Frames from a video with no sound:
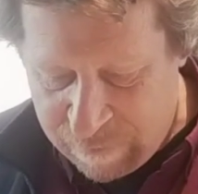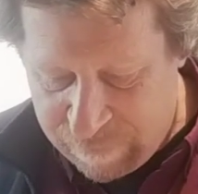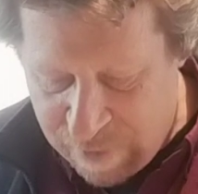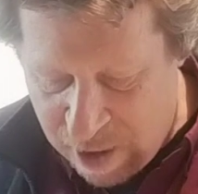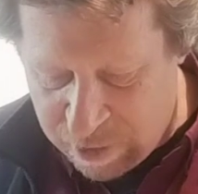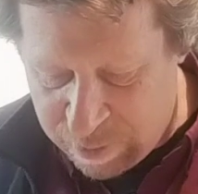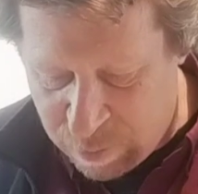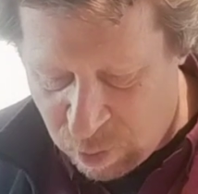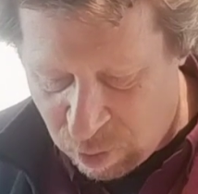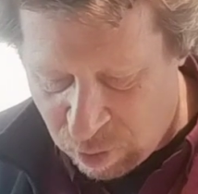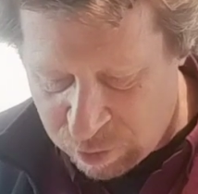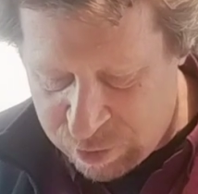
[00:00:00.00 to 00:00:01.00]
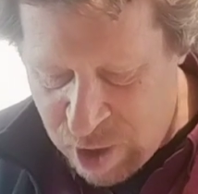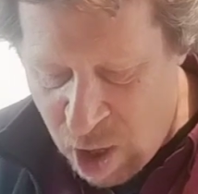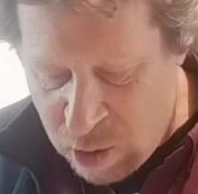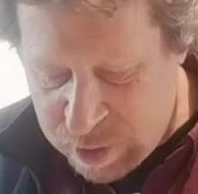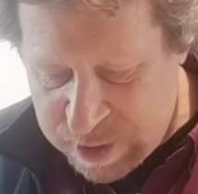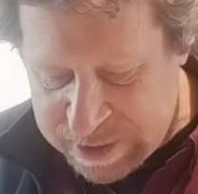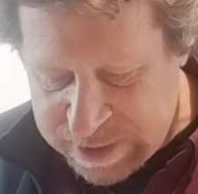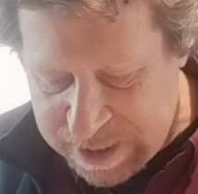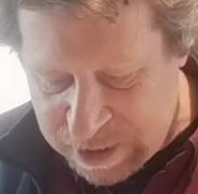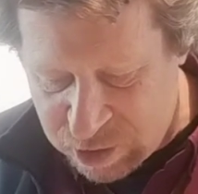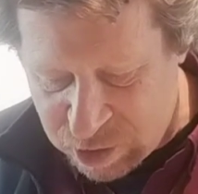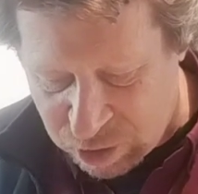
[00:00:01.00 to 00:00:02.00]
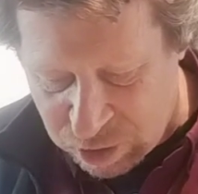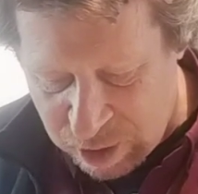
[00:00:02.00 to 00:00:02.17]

Furthermore, no distinction